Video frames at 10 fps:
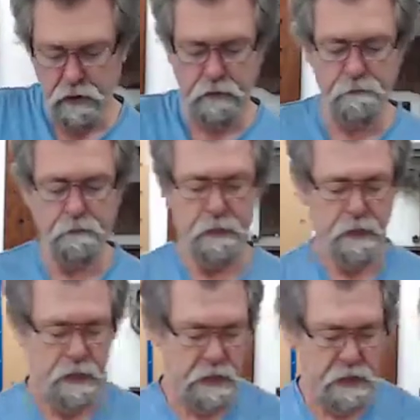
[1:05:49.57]
Good.
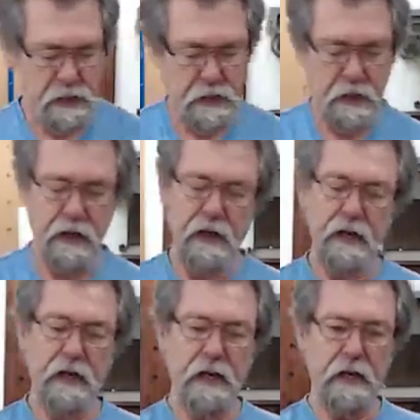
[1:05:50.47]

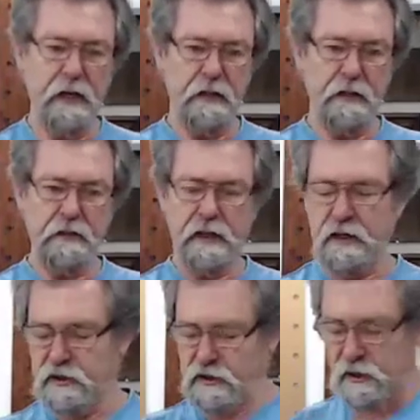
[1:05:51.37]
And
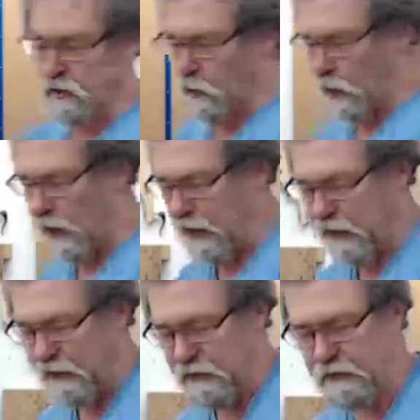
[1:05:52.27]
that is so
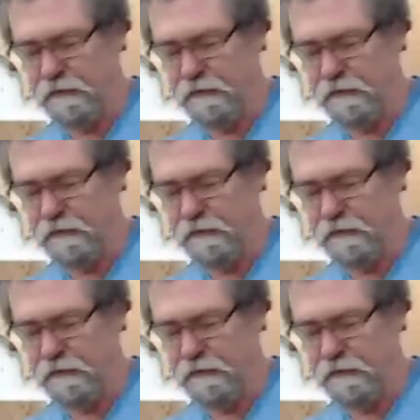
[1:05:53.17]
square.